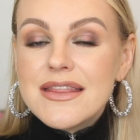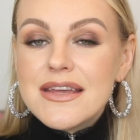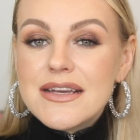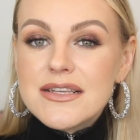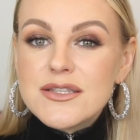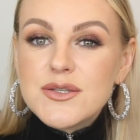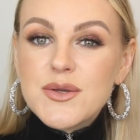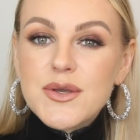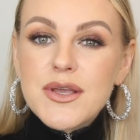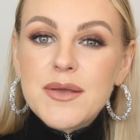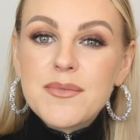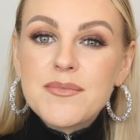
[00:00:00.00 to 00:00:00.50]

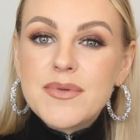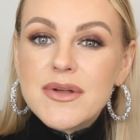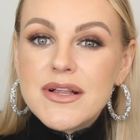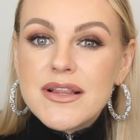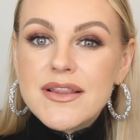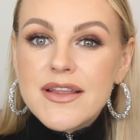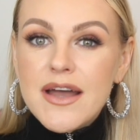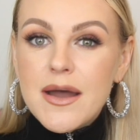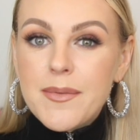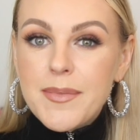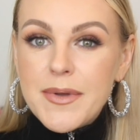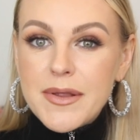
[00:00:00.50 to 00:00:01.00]
This you can
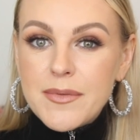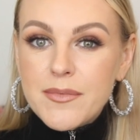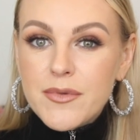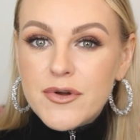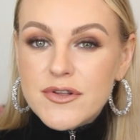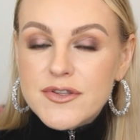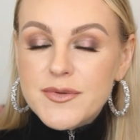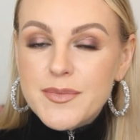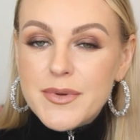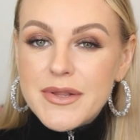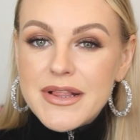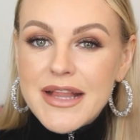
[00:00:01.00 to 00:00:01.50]
build up in
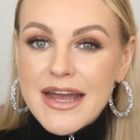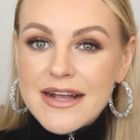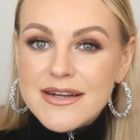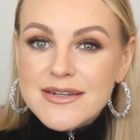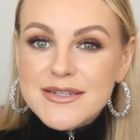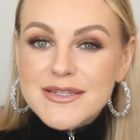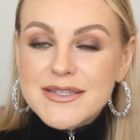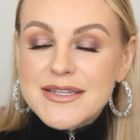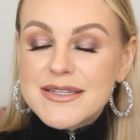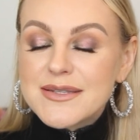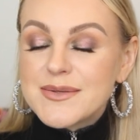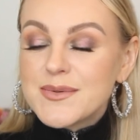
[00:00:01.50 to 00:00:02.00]
multiple
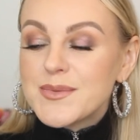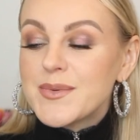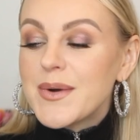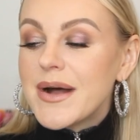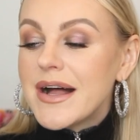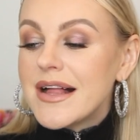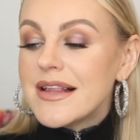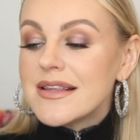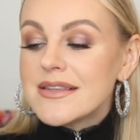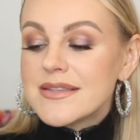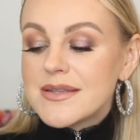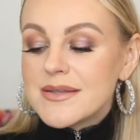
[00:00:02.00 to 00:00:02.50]
layers as
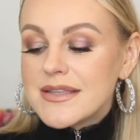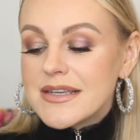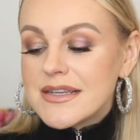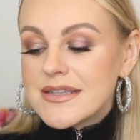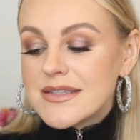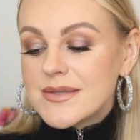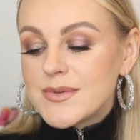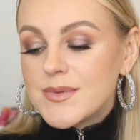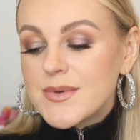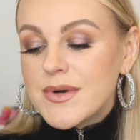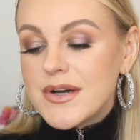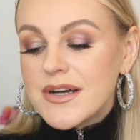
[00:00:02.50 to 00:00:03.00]
well. So
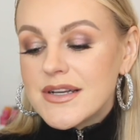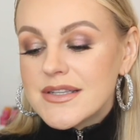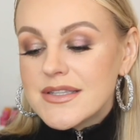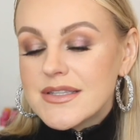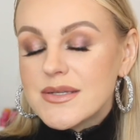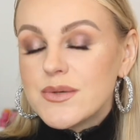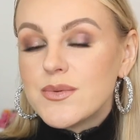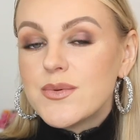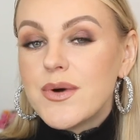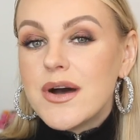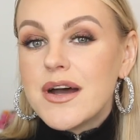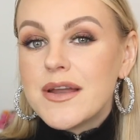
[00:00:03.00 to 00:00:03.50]
this was
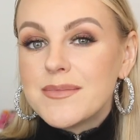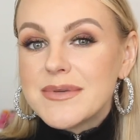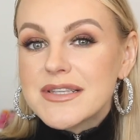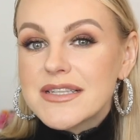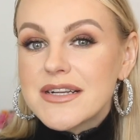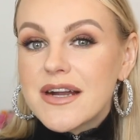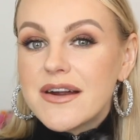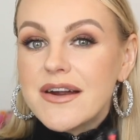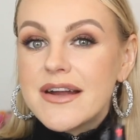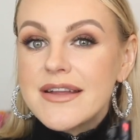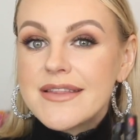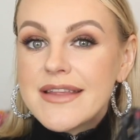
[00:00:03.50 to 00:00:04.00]
the one
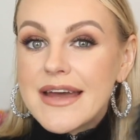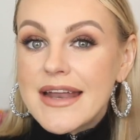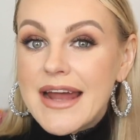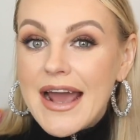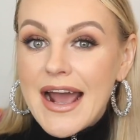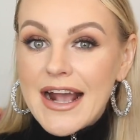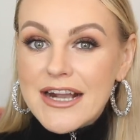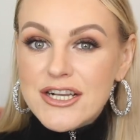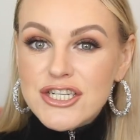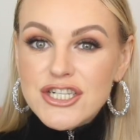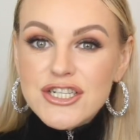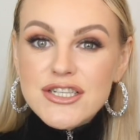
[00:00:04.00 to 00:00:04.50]
mascara that
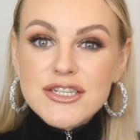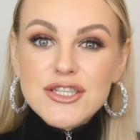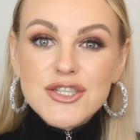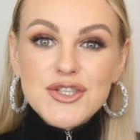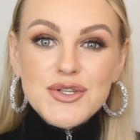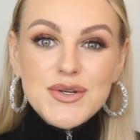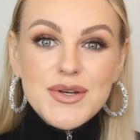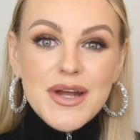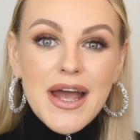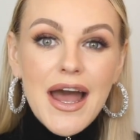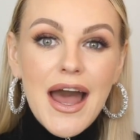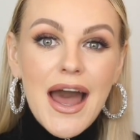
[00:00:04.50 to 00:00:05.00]
actually
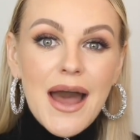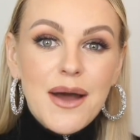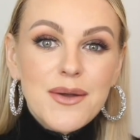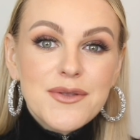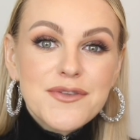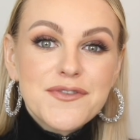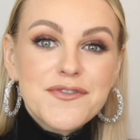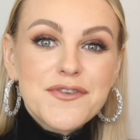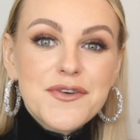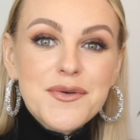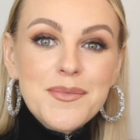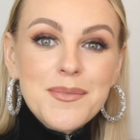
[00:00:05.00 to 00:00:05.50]
stood
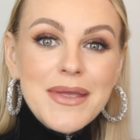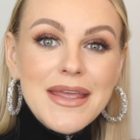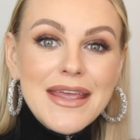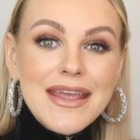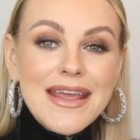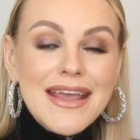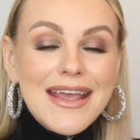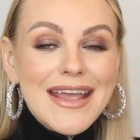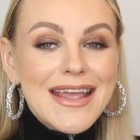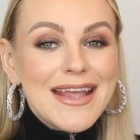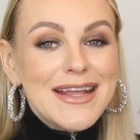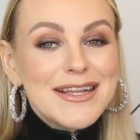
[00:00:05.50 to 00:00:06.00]
out for
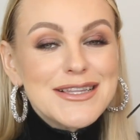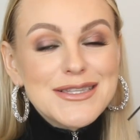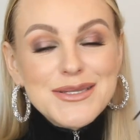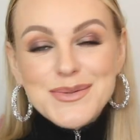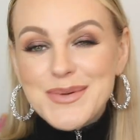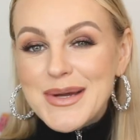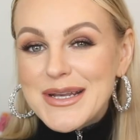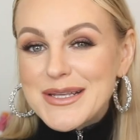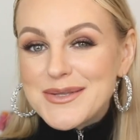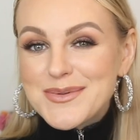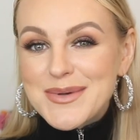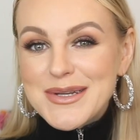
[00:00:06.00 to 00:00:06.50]
me in
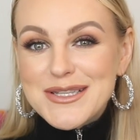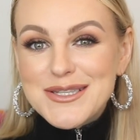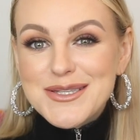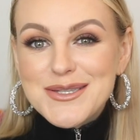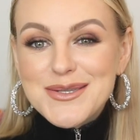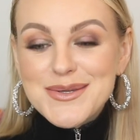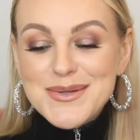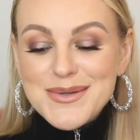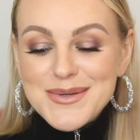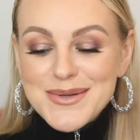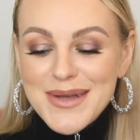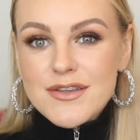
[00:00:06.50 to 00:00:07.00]
twenty
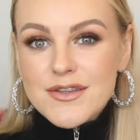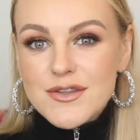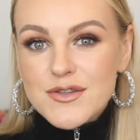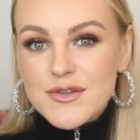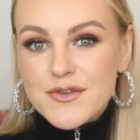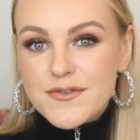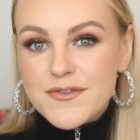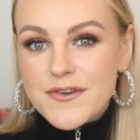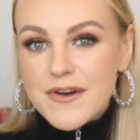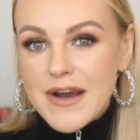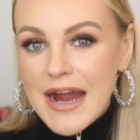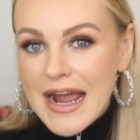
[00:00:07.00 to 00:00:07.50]
twenty-two.
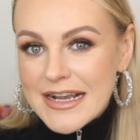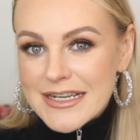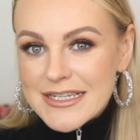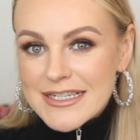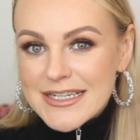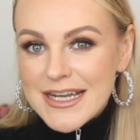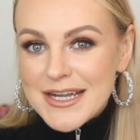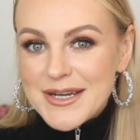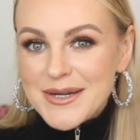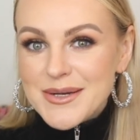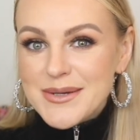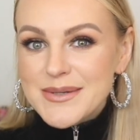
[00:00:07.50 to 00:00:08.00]
So for
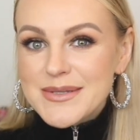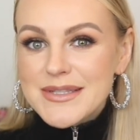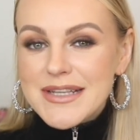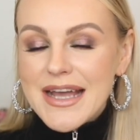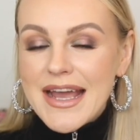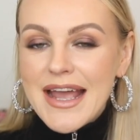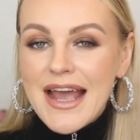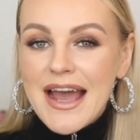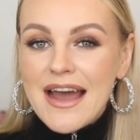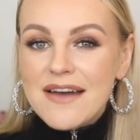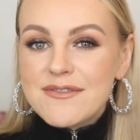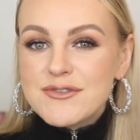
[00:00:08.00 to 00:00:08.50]
eyeshadows,
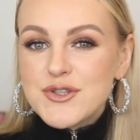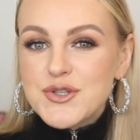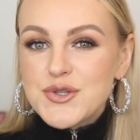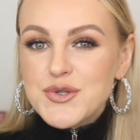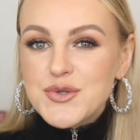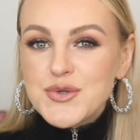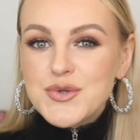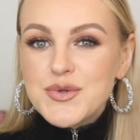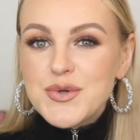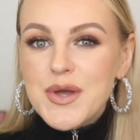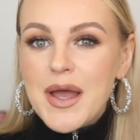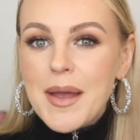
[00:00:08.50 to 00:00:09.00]
I have
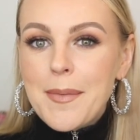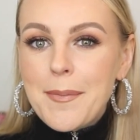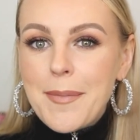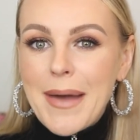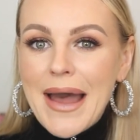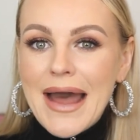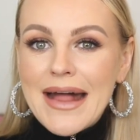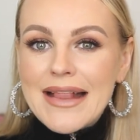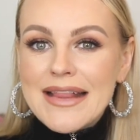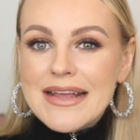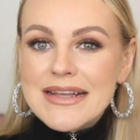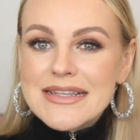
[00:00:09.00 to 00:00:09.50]
two
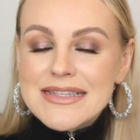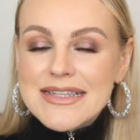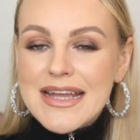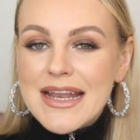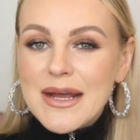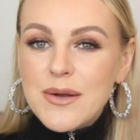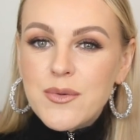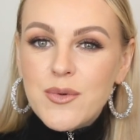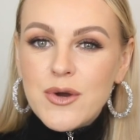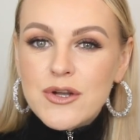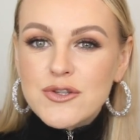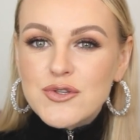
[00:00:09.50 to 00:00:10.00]
palettes that
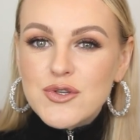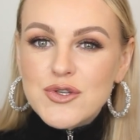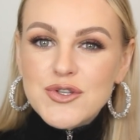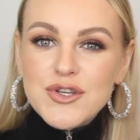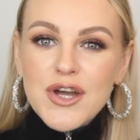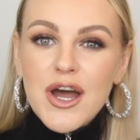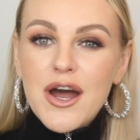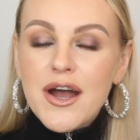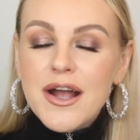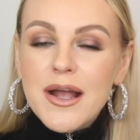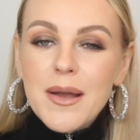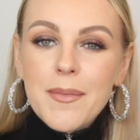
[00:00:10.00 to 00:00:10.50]
I want to
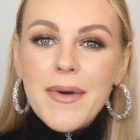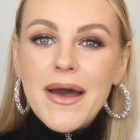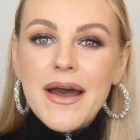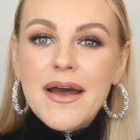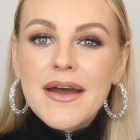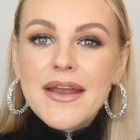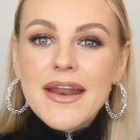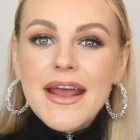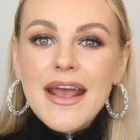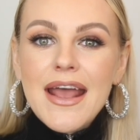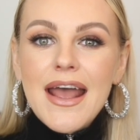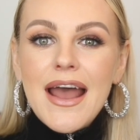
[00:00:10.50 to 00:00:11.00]
talk
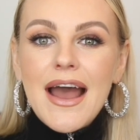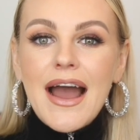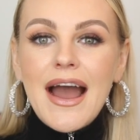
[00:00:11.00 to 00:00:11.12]
about.